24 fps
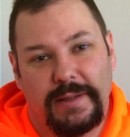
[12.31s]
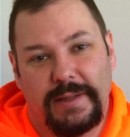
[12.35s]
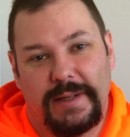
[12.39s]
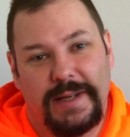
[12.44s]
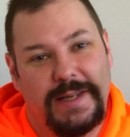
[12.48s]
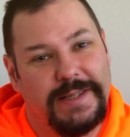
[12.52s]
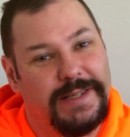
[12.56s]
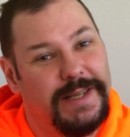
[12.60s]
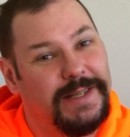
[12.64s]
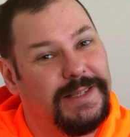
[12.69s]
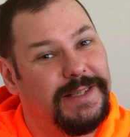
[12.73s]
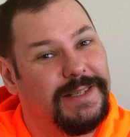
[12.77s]

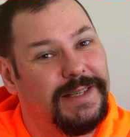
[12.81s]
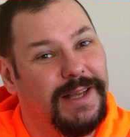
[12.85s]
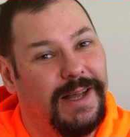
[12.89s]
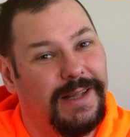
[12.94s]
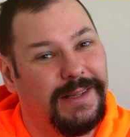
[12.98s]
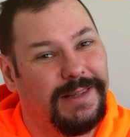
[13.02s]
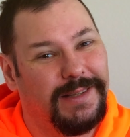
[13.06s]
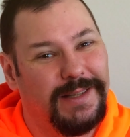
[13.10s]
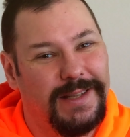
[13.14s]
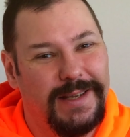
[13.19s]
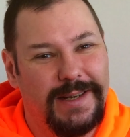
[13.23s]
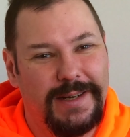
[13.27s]
because it's a
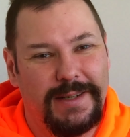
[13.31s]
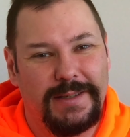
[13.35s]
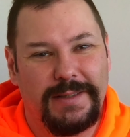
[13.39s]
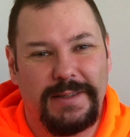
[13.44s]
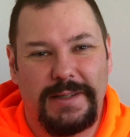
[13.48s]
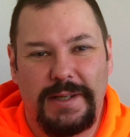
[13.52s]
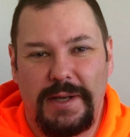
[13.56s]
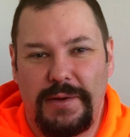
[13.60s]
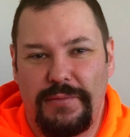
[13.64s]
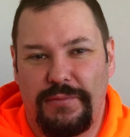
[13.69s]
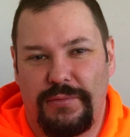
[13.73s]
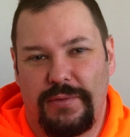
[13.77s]
little
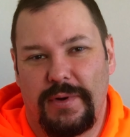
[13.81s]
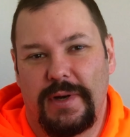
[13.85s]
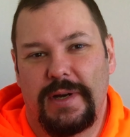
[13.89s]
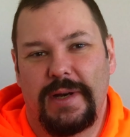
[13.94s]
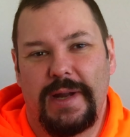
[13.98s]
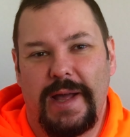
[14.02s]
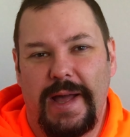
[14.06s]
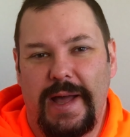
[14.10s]
different